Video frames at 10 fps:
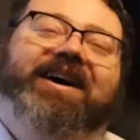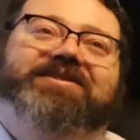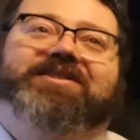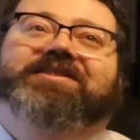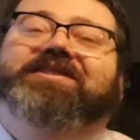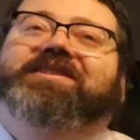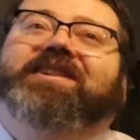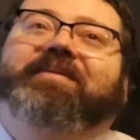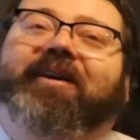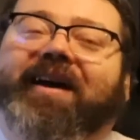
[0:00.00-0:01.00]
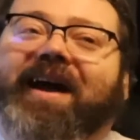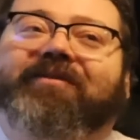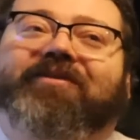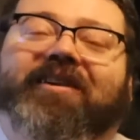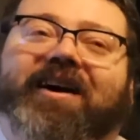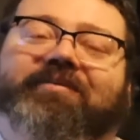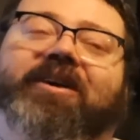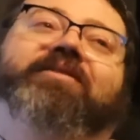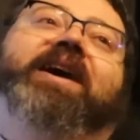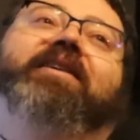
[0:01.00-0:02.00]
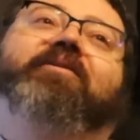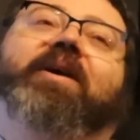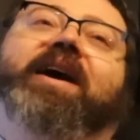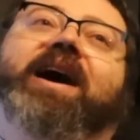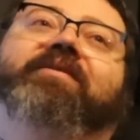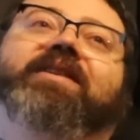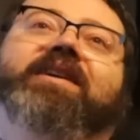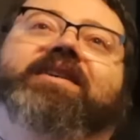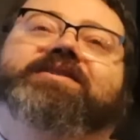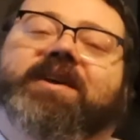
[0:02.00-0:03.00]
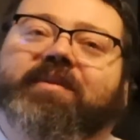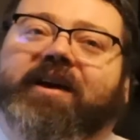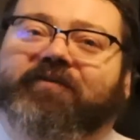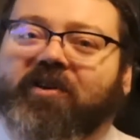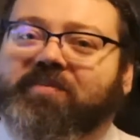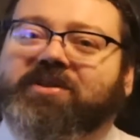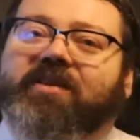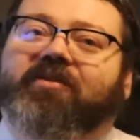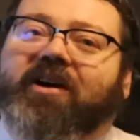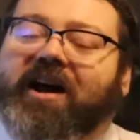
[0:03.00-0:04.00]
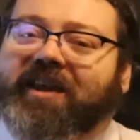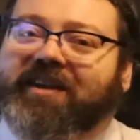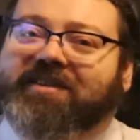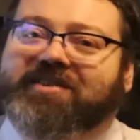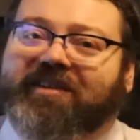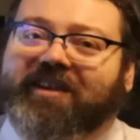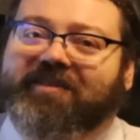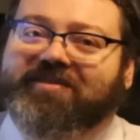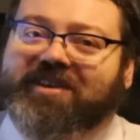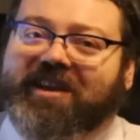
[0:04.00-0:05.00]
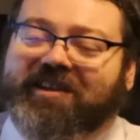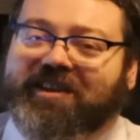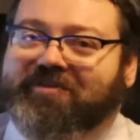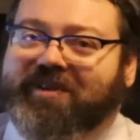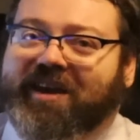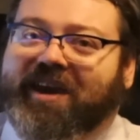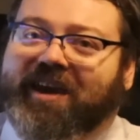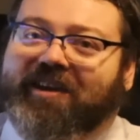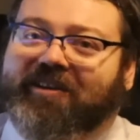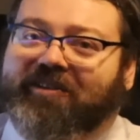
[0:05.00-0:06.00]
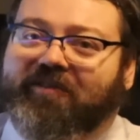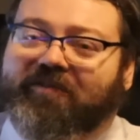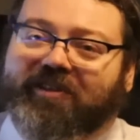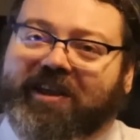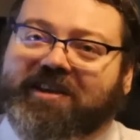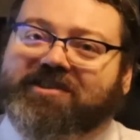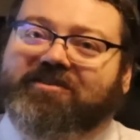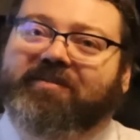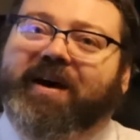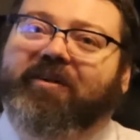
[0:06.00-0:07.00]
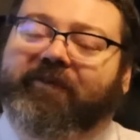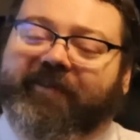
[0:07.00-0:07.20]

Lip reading: Statistically, about half our, well, not quite half, something like 40% of our audience lives in the UK over east to about